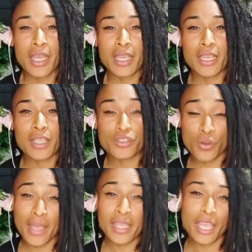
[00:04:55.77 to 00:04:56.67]
So,
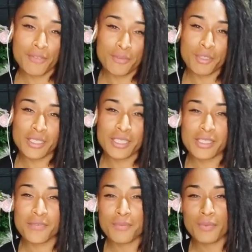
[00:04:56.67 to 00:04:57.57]
I gave him the list
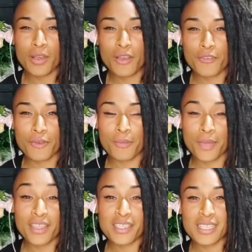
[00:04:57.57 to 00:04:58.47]
of
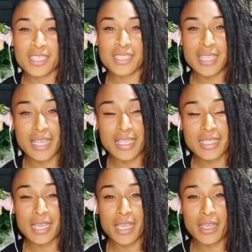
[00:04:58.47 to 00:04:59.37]
medicines and he
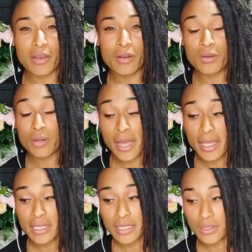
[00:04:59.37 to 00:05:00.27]
said, "Oh,
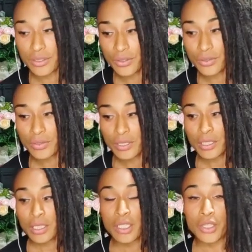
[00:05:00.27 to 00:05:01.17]
Hanna, you know,
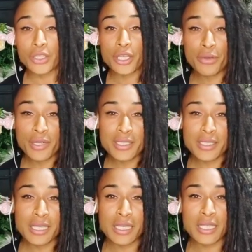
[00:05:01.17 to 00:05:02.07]
there is
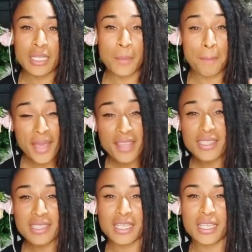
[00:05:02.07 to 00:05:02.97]
a
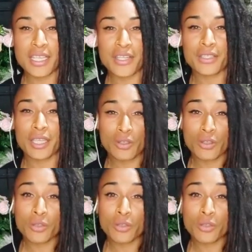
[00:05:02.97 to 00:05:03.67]
medicine here that could